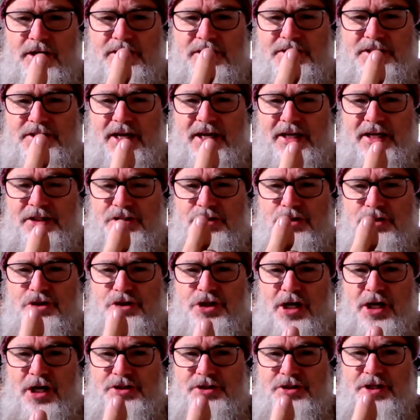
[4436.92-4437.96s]
it takes
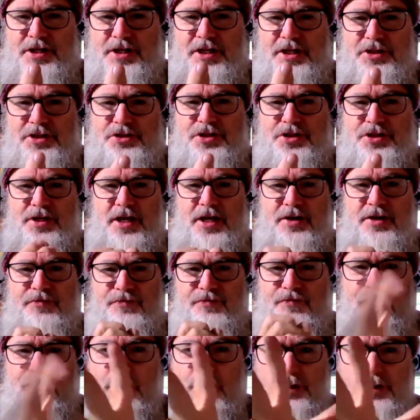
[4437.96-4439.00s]
just an instant
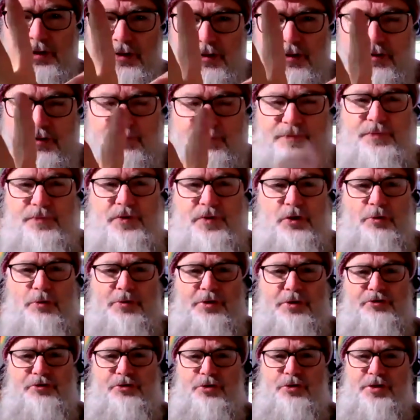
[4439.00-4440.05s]
and whoop,
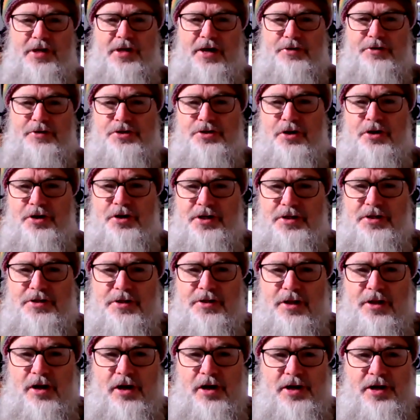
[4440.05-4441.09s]
you'll be through the other side
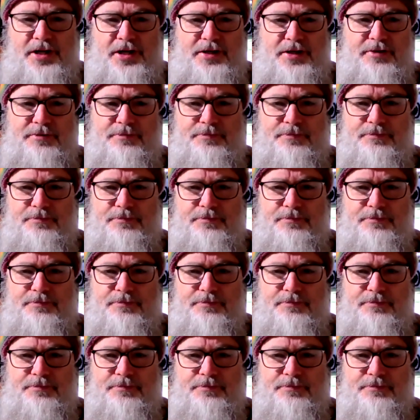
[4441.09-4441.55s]
into the light.